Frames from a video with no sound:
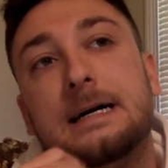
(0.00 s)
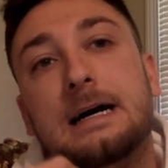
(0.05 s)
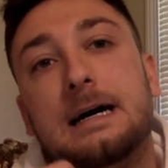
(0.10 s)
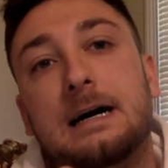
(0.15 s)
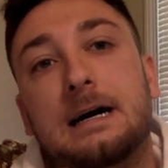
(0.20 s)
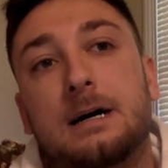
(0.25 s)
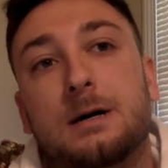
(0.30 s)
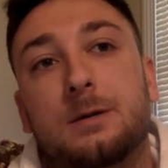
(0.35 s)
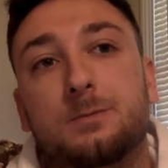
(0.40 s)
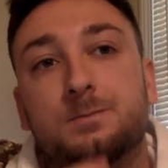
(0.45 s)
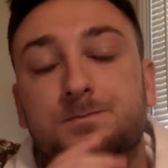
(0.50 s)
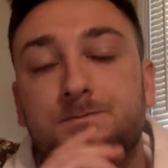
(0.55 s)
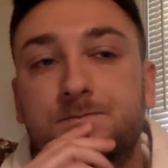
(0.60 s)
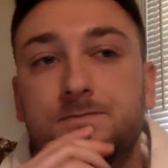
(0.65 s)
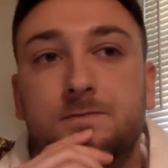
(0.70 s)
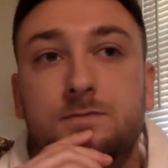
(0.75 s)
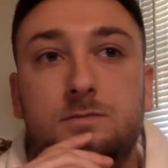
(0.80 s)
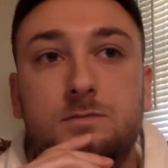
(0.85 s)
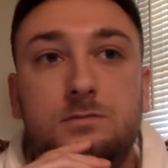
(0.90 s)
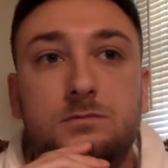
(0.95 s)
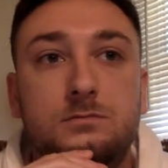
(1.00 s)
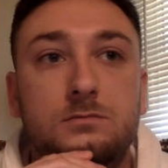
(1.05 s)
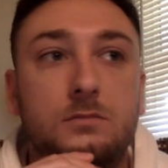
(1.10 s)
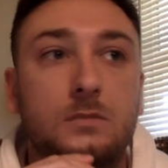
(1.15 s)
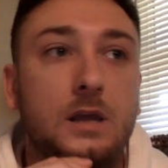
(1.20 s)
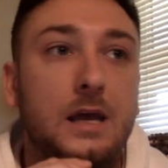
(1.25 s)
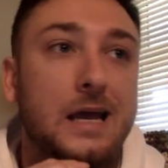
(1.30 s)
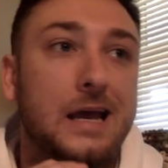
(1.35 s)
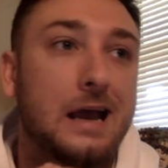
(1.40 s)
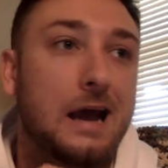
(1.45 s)

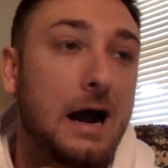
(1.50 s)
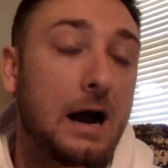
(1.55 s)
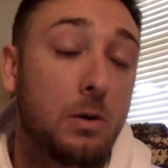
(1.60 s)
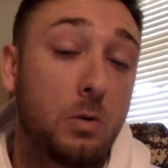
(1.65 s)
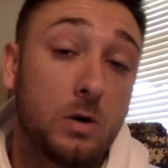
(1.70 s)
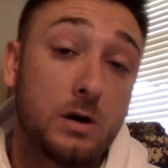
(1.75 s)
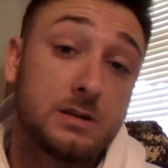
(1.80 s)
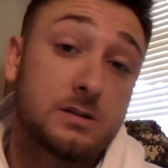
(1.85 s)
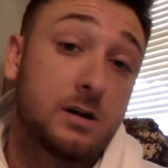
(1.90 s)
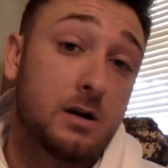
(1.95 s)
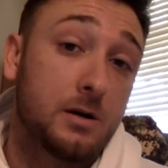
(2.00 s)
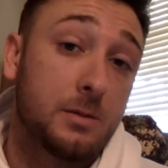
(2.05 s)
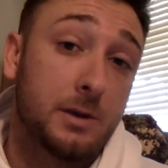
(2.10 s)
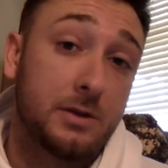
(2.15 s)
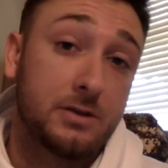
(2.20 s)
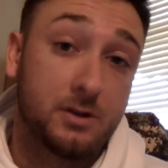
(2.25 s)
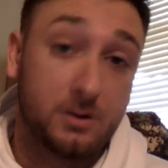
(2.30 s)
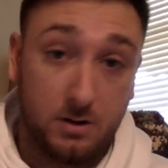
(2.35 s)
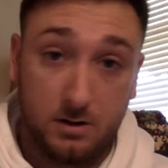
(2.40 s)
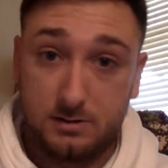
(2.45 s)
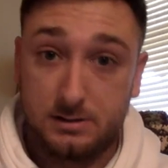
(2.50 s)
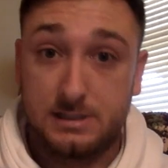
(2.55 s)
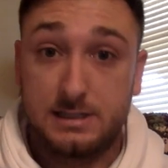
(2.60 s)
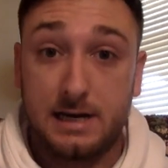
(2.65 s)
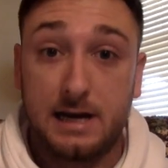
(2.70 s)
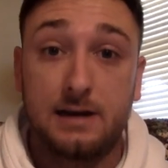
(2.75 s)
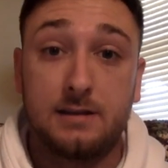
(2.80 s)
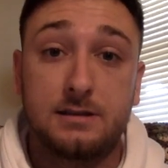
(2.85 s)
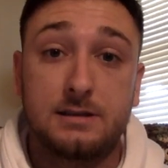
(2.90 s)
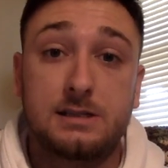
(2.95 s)
I want to talk about the current
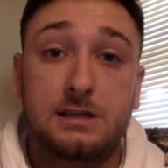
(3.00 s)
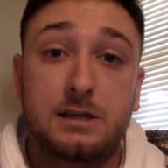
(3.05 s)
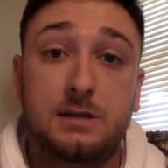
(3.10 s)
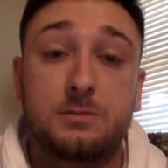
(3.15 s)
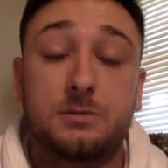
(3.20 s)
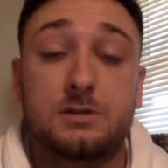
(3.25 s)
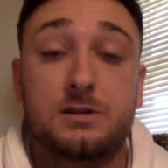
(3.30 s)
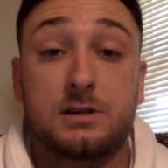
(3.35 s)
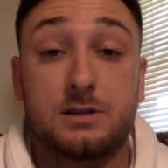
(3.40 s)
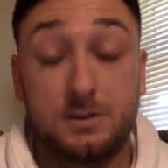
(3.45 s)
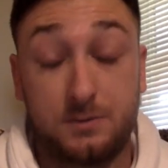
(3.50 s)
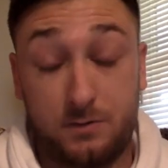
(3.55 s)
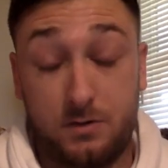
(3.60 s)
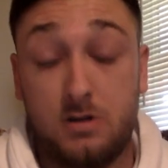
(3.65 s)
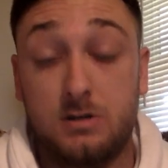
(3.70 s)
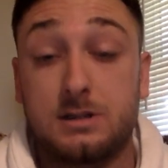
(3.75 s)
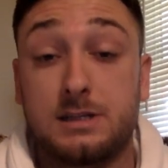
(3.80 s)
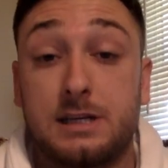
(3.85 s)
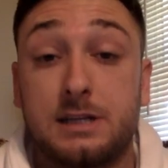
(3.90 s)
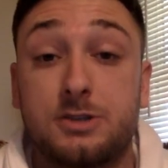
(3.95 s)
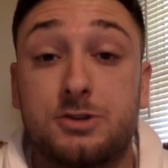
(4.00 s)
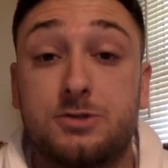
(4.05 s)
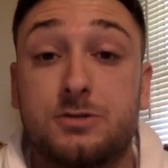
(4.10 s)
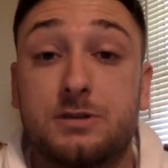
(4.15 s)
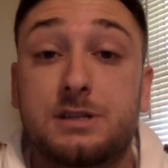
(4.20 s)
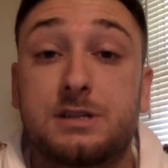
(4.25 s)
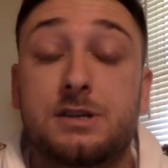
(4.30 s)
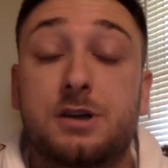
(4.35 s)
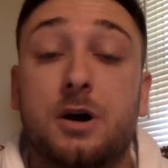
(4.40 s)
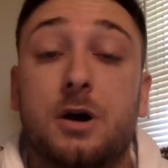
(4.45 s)
state of the team as far as
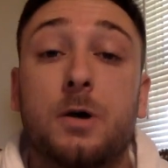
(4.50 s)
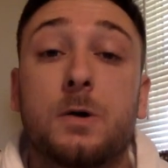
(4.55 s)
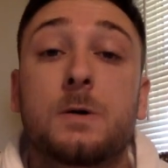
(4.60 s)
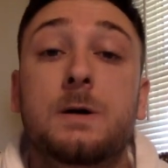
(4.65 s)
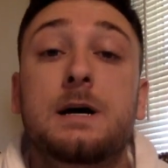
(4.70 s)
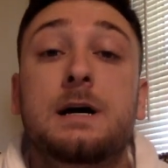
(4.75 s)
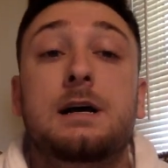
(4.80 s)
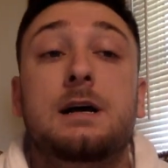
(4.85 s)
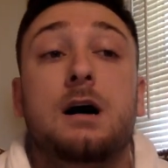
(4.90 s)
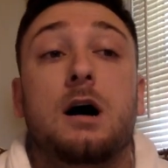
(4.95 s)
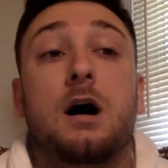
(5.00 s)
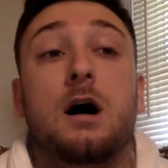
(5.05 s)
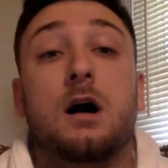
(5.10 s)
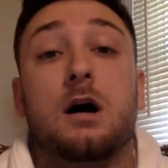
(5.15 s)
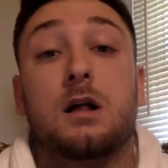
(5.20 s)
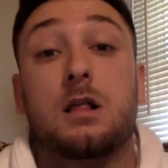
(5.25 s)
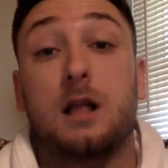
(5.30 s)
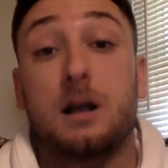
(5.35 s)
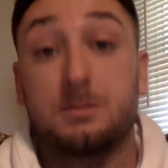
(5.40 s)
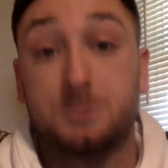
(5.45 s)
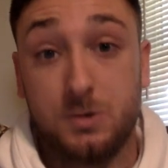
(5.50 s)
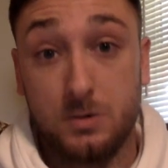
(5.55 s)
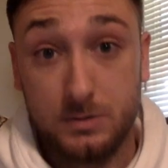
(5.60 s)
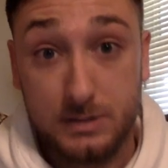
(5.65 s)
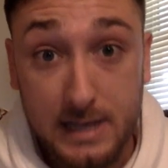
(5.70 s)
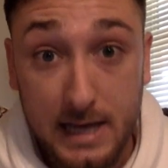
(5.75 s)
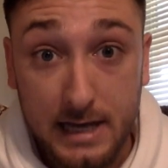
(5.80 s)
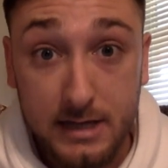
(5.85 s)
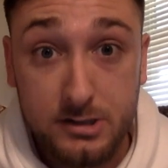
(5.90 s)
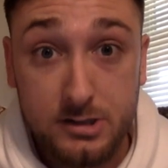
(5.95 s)
injuries go, Klopp's
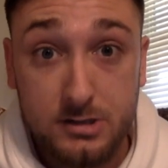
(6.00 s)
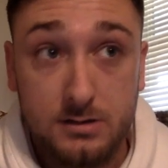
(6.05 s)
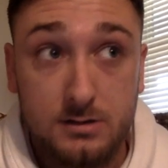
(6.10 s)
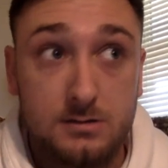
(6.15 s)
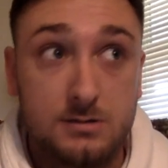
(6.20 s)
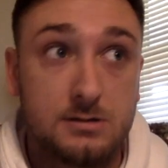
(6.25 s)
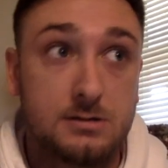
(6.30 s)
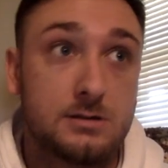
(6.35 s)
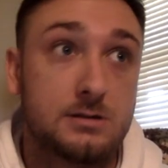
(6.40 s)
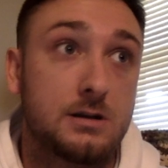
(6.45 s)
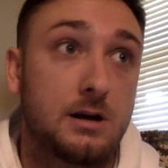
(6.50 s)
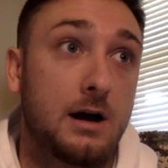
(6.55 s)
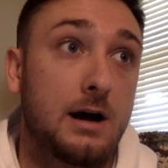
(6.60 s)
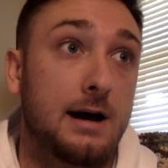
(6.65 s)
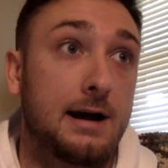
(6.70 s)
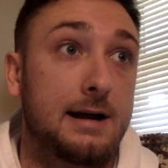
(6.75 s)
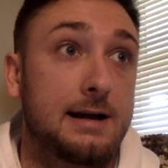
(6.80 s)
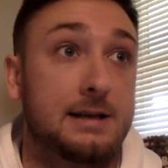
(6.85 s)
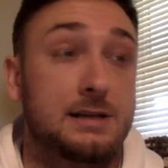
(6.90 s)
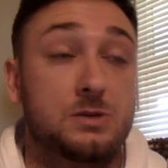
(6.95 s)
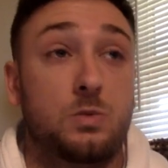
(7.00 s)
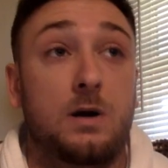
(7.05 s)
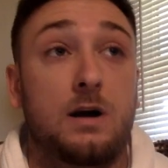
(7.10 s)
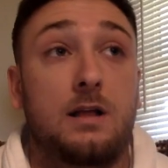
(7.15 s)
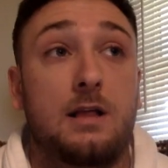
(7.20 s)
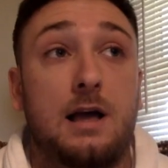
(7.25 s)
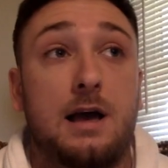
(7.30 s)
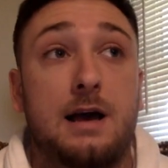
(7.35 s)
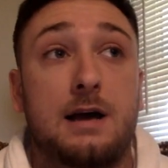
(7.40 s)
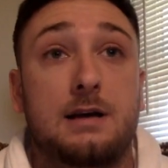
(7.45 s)
rotations, as
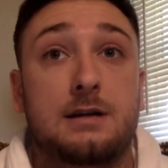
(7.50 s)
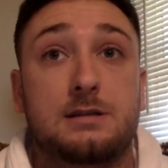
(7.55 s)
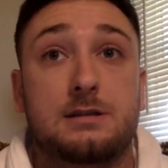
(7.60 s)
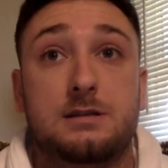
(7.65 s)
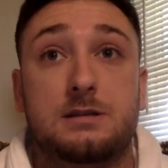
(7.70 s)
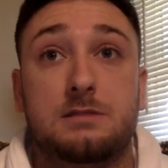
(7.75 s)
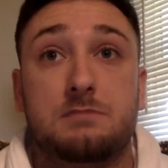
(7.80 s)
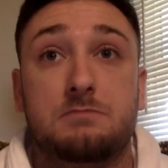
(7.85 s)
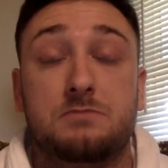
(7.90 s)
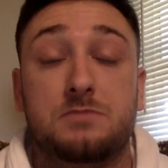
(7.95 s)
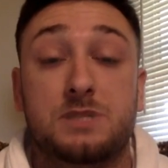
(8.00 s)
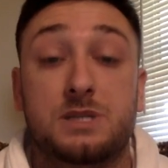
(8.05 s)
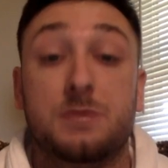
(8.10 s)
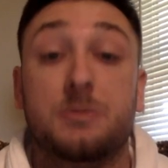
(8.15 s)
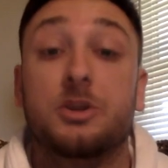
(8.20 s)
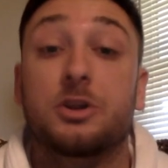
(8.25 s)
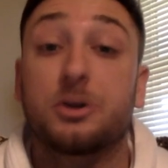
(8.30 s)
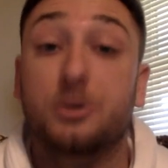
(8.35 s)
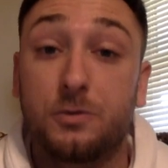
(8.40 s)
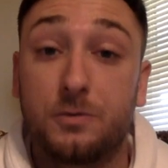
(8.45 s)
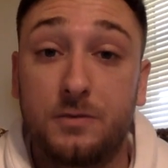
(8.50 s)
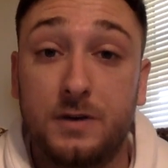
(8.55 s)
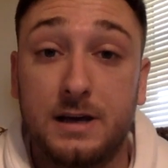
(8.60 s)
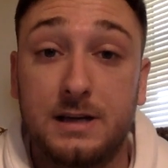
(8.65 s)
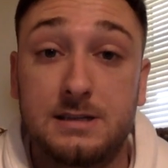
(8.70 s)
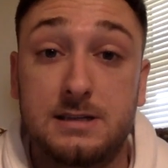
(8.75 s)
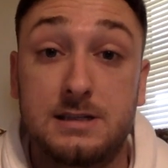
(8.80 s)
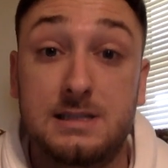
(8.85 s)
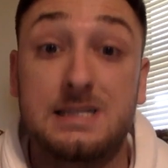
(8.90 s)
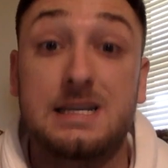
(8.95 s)
well as some of the new
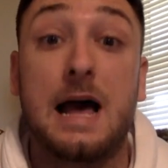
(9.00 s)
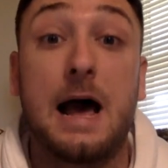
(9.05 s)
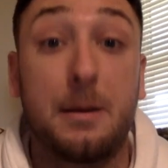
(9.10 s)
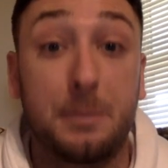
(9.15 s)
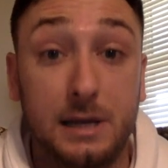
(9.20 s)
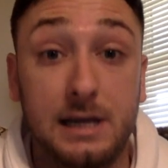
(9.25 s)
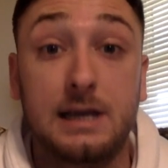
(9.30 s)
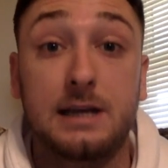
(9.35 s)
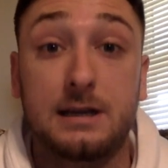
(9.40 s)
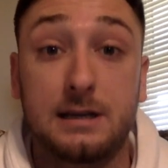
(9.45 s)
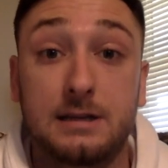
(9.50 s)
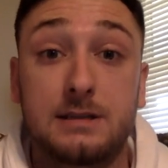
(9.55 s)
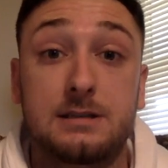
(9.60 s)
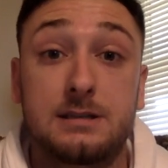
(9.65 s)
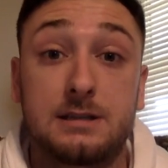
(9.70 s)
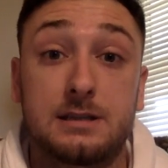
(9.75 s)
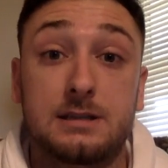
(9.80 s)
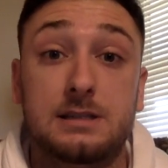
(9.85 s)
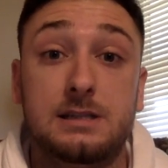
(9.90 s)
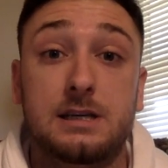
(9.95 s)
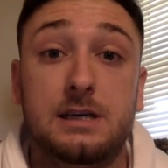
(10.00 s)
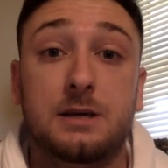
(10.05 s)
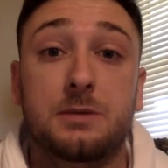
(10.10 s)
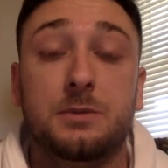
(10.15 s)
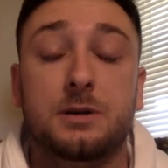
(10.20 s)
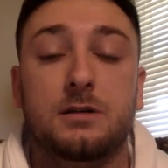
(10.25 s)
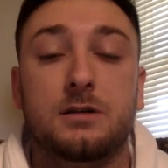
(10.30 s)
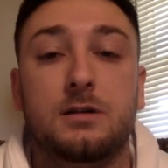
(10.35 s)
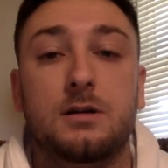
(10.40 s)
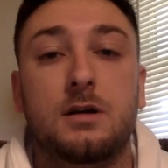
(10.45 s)
faces, Naby getting into the
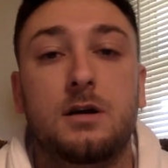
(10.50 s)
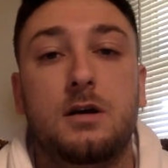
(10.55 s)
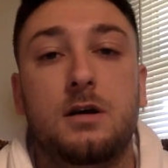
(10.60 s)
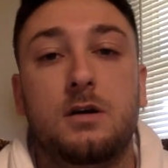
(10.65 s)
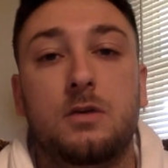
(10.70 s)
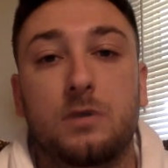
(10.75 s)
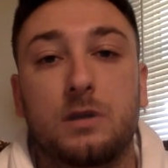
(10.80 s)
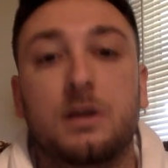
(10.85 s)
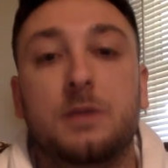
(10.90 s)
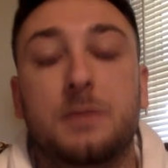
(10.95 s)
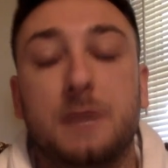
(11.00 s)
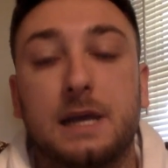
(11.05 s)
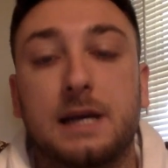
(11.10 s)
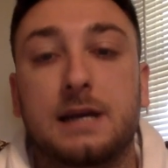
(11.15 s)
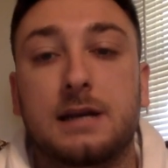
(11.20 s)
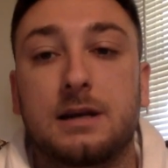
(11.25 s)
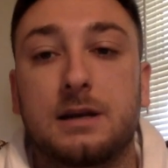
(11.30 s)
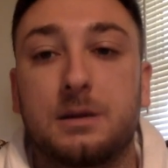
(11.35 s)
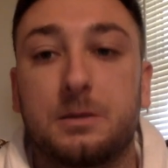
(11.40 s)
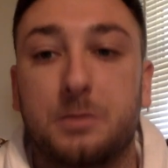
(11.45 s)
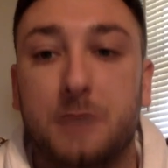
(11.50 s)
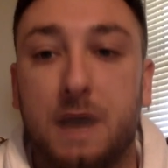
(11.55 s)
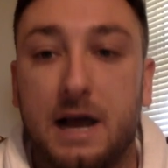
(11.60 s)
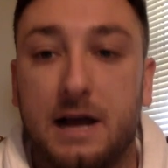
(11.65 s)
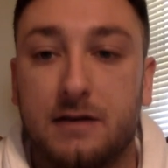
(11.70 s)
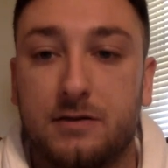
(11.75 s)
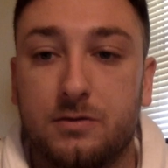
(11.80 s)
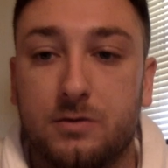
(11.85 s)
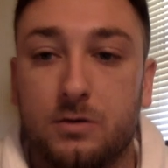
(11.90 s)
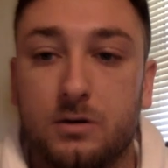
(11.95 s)
team and really making an
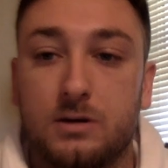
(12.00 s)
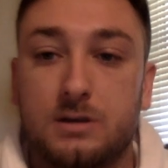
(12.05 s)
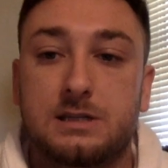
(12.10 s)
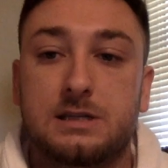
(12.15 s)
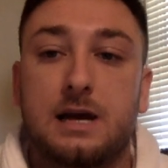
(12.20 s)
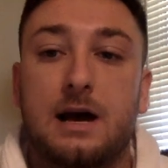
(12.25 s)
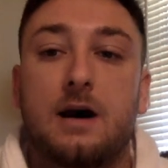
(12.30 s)
impact for us.